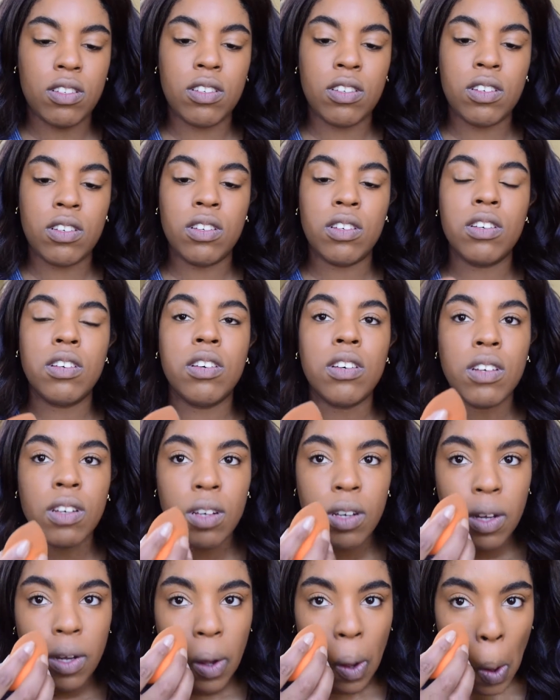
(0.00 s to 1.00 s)

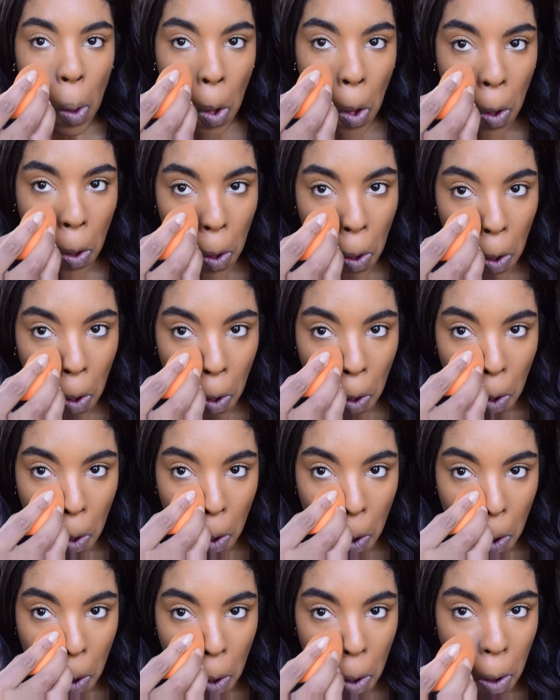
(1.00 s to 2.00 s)

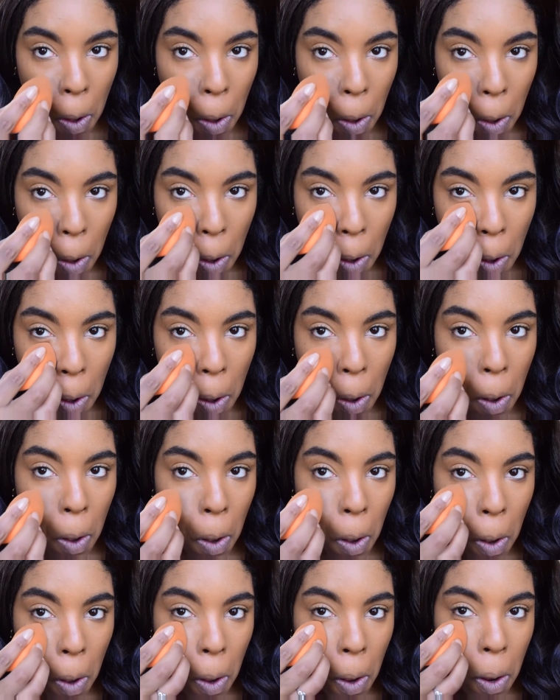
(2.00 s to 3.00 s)

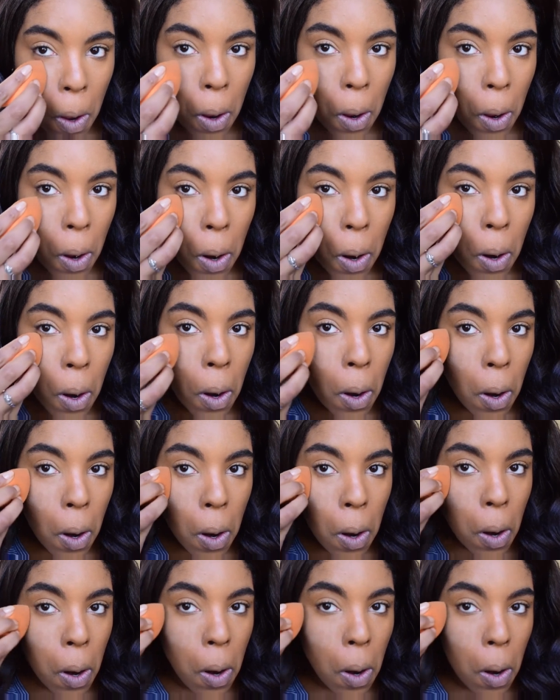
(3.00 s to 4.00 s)

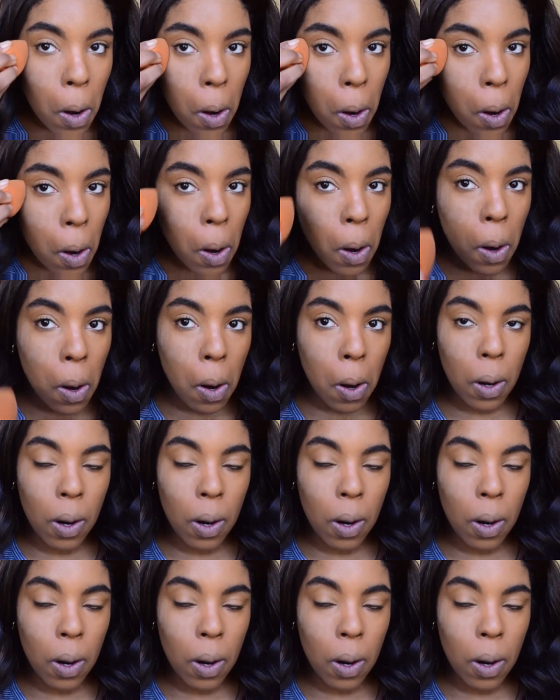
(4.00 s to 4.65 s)
Nothing is said.